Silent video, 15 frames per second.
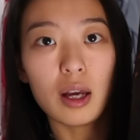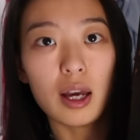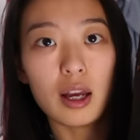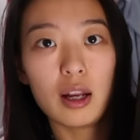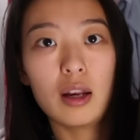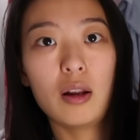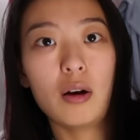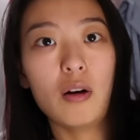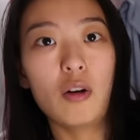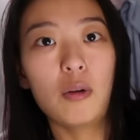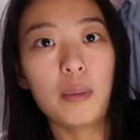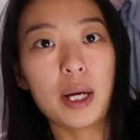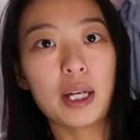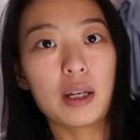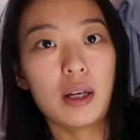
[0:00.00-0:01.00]
And
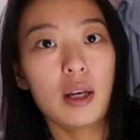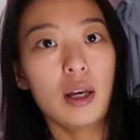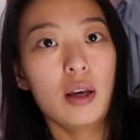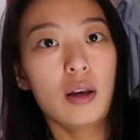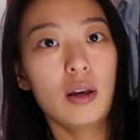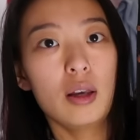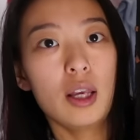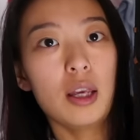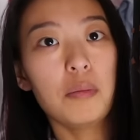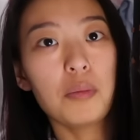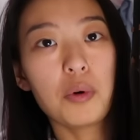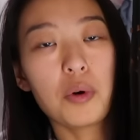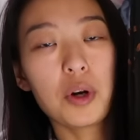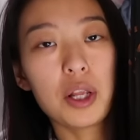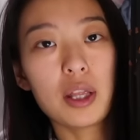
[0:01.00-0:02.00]
all my
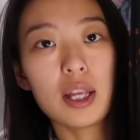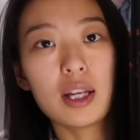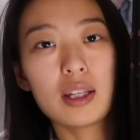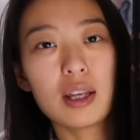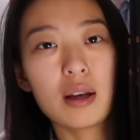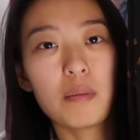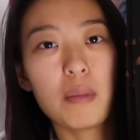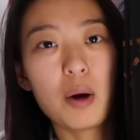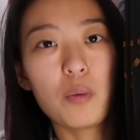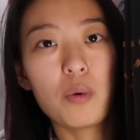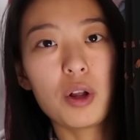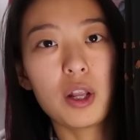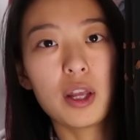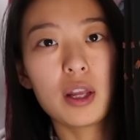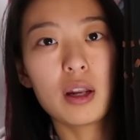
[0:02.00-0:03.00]
important things, like my
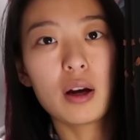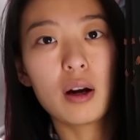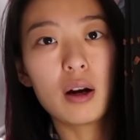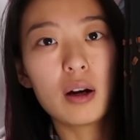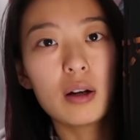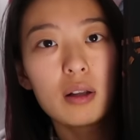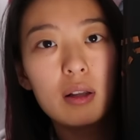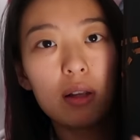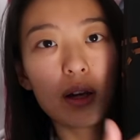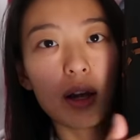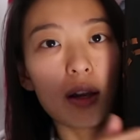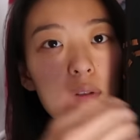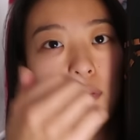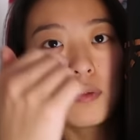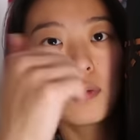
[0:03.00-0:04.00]
wallet, are
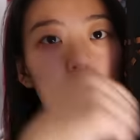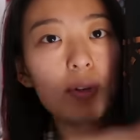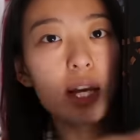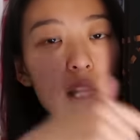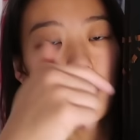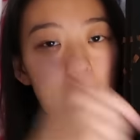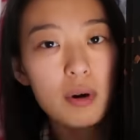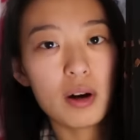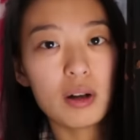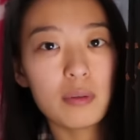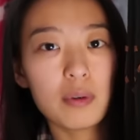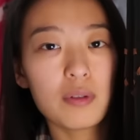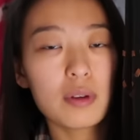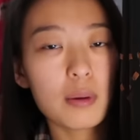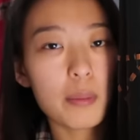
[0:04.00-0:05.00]
kind of at the
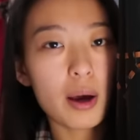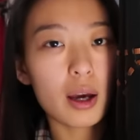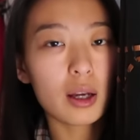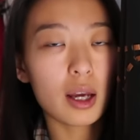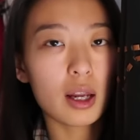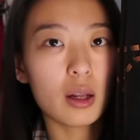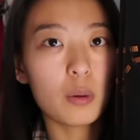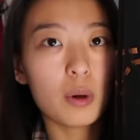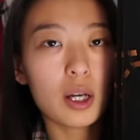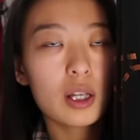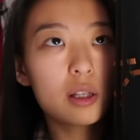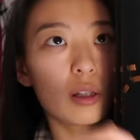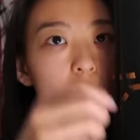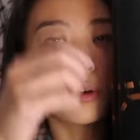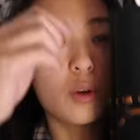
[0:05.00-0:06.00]
bottom of the bag
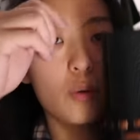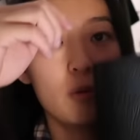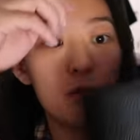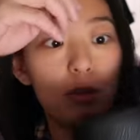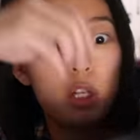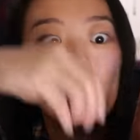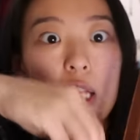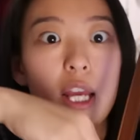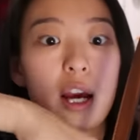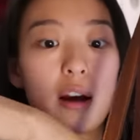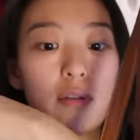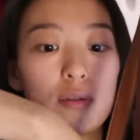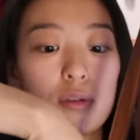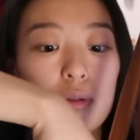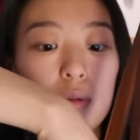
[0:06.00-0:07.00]
anyway. So you would really
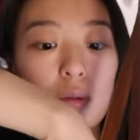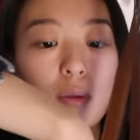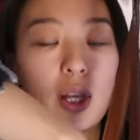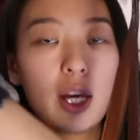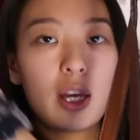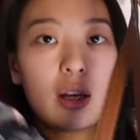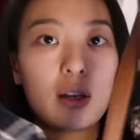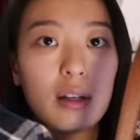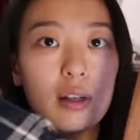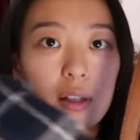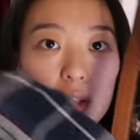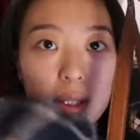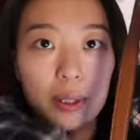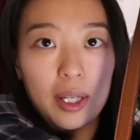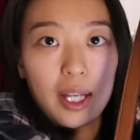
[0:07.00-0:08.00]
have to like
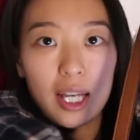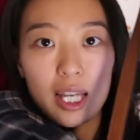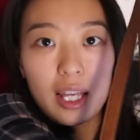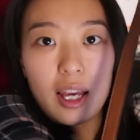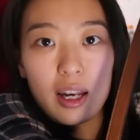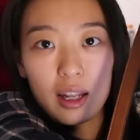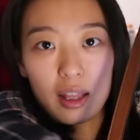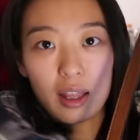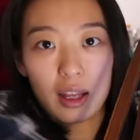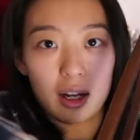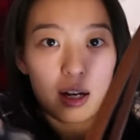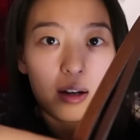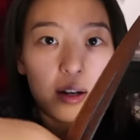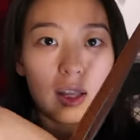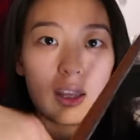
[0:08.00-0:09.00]
get in
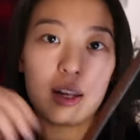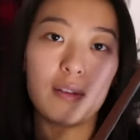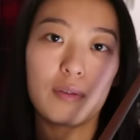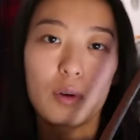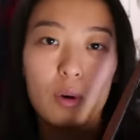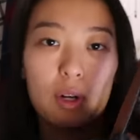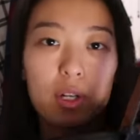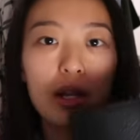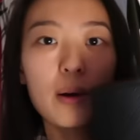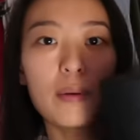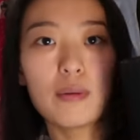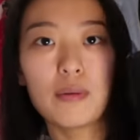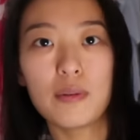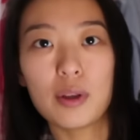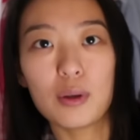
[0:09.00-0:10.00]
there, and then of course I
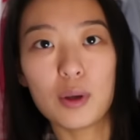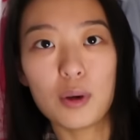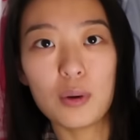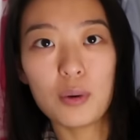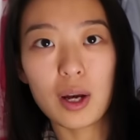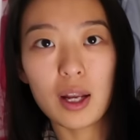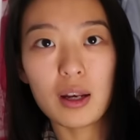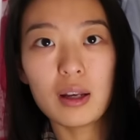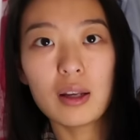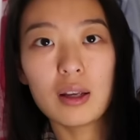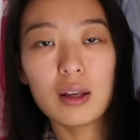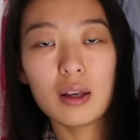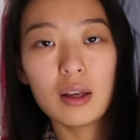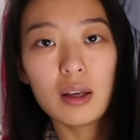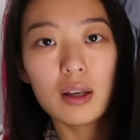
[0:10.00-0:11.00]
would feel you and
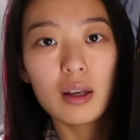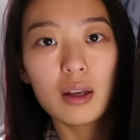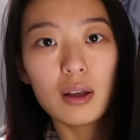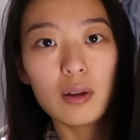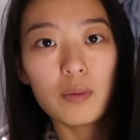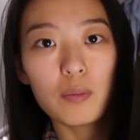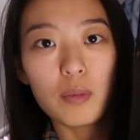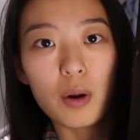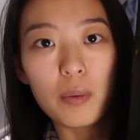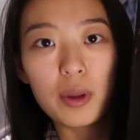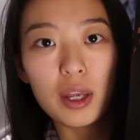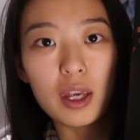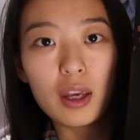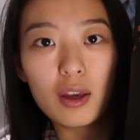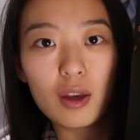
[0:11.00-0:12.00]

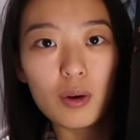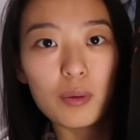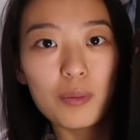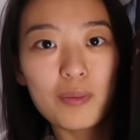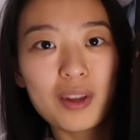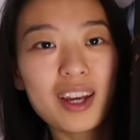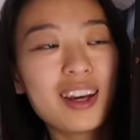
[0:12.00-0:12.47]
probably kick you.